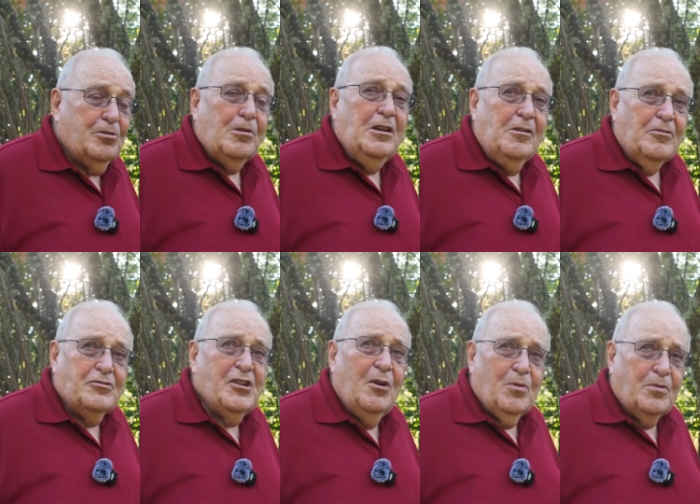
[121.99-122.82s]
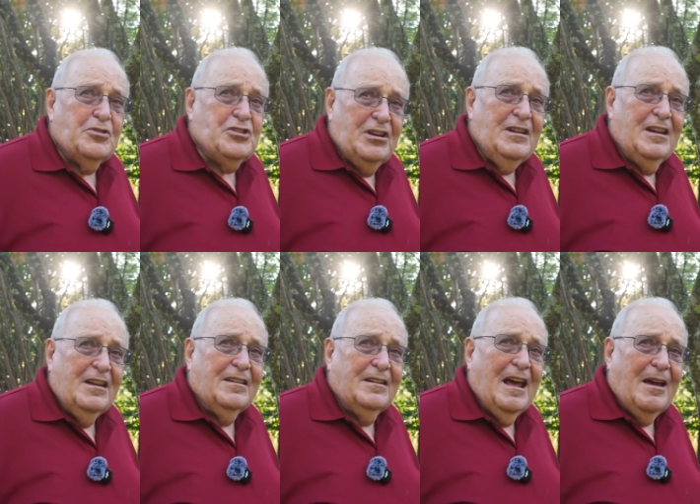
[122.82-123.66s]
3 years older. She
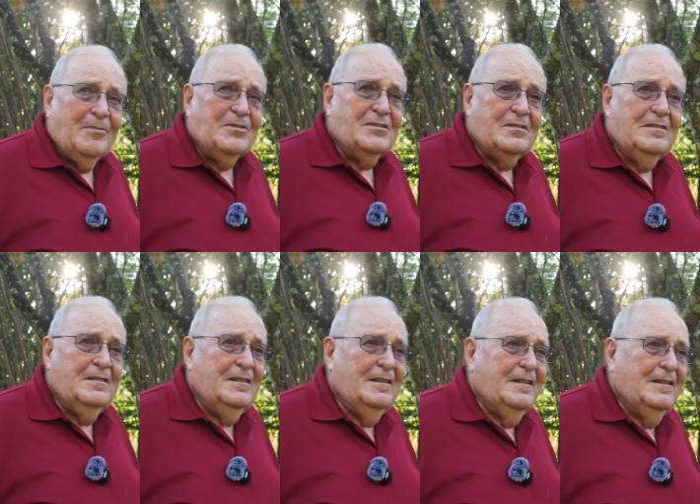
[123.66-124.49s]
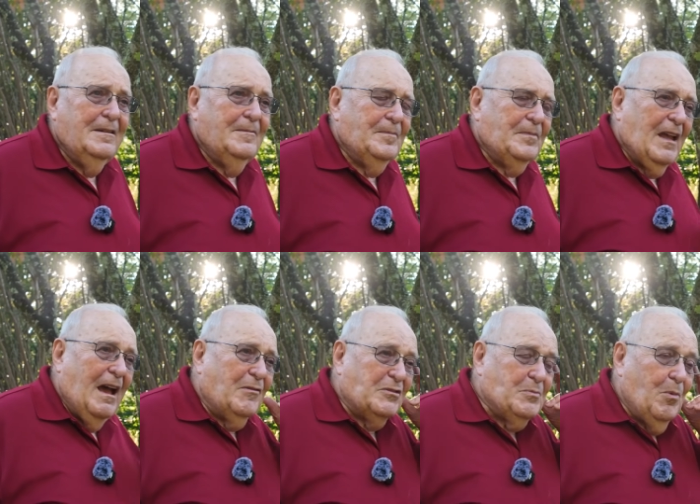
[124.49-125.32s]
did.
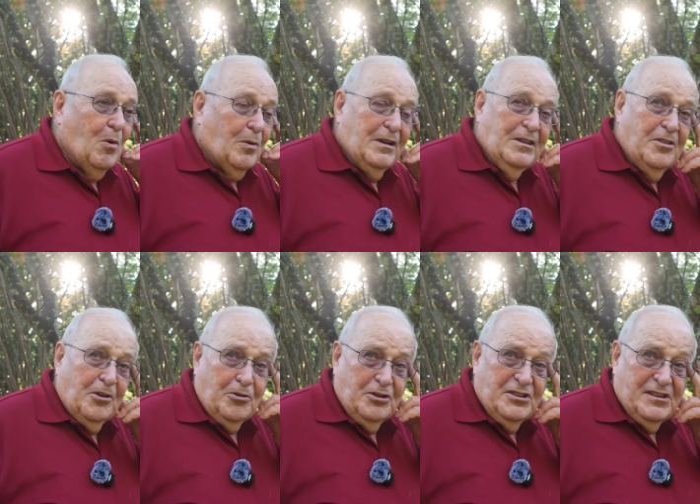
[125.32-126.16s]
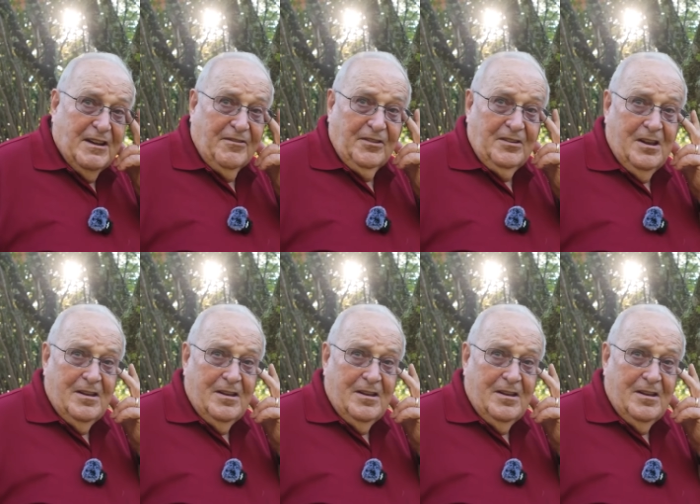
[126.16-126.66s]
I was born in 37.